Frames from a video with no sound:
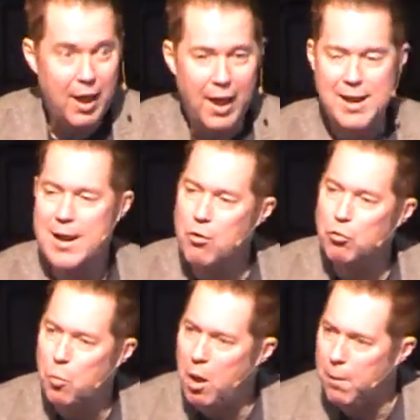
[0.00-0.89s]
And
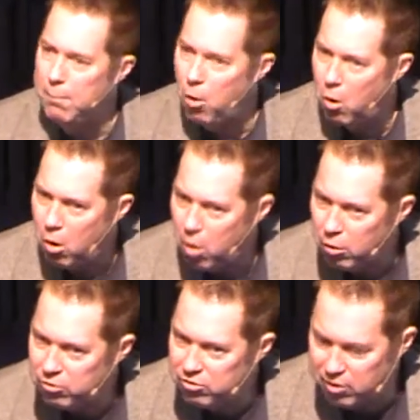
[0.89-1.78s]
here's what
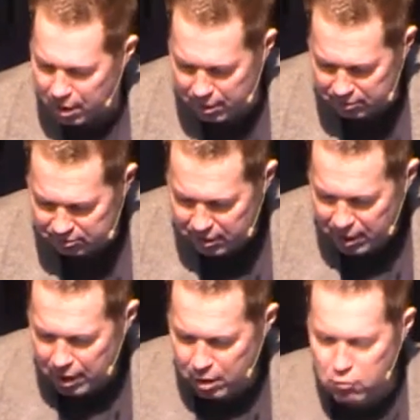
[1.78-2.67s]
Paul says
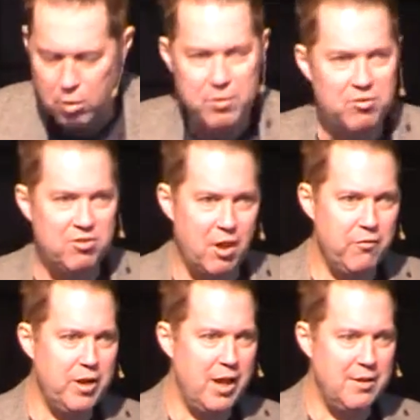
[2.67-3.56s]
in Romans
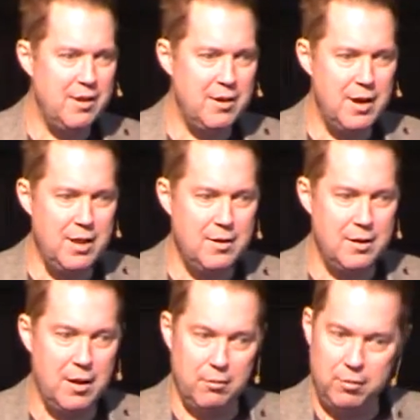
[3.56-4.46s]
seven, eighteen, and
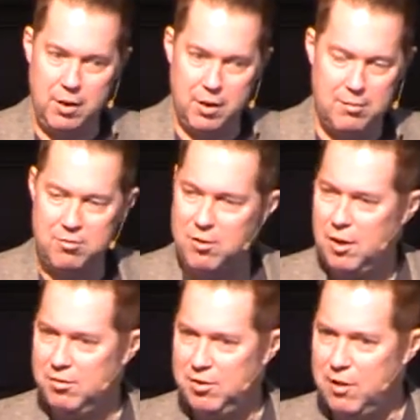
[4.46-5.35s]
nineteen. Now, kids,
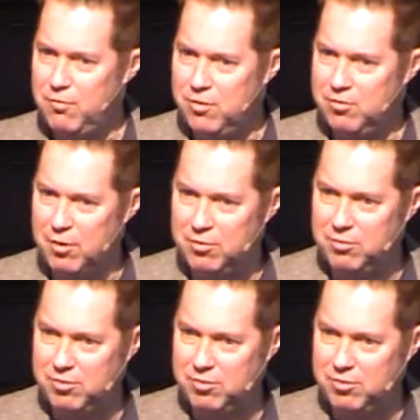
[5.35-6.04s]
see if this doesn't